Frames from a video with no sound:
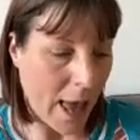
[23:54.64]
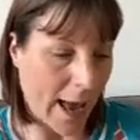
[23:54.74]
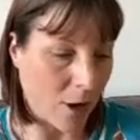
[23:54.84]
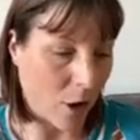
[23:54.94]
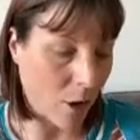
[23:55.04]

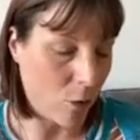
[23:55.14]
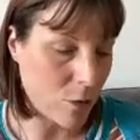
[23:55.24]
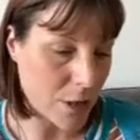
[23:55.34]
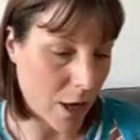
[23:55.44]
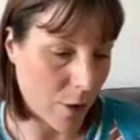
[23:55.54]
And I
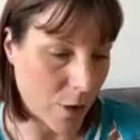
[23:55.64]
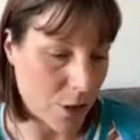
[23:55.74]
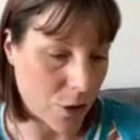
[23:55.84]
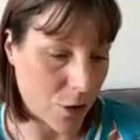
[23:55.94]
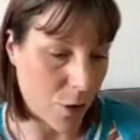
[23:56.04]
also
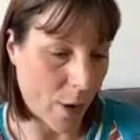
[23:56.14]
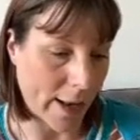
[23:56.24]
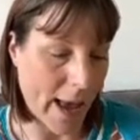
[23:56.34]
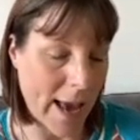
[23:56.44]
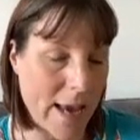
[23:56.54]
do
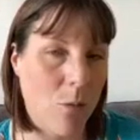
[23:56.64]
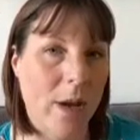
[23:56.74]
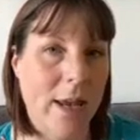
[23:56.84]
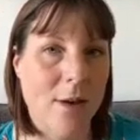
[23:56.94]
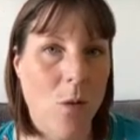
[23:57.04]
an
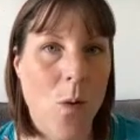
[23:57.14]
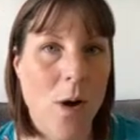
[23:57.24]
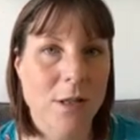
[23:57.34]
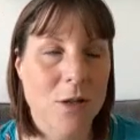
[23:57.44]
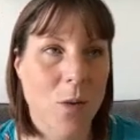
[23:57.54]
8-week
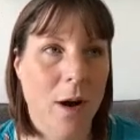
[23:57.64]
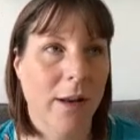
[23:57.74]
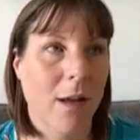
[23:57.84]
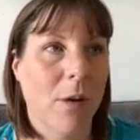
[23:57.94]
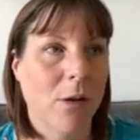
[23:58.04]

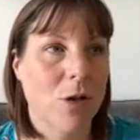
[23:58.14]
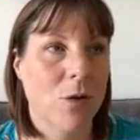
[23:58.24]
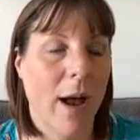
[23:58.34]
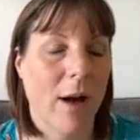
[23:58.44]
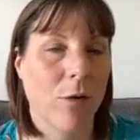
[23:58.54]
one-to-one
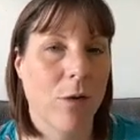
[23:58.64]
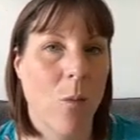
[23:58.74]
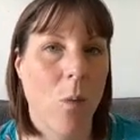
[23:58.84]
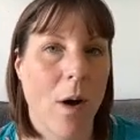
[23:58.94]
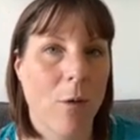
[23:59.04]
emotional health
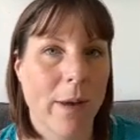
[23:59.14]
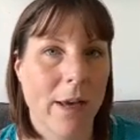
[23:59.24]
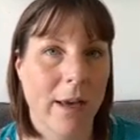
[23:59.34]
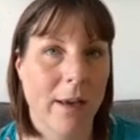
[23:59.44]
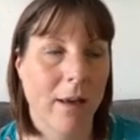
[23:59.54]
and
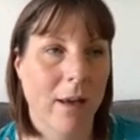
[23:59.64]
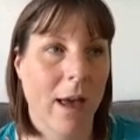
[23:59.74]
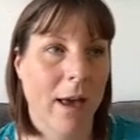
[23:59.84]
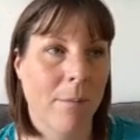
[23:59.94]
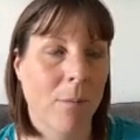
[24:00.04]
wellbeing
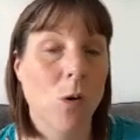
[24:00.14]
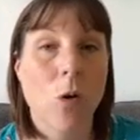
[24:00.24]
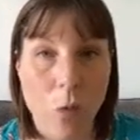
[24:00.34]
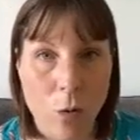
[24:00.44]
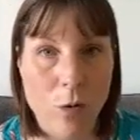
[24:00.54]

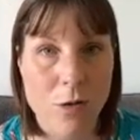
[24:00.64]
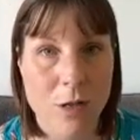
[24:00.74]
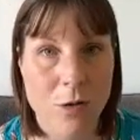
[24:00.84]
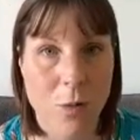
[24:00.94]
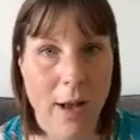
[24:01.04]
course
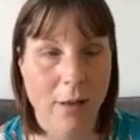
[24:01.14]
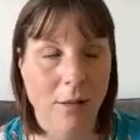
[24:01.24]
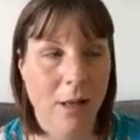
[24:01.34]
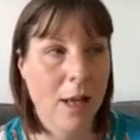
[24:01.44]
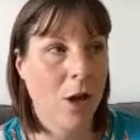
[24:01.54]
as well,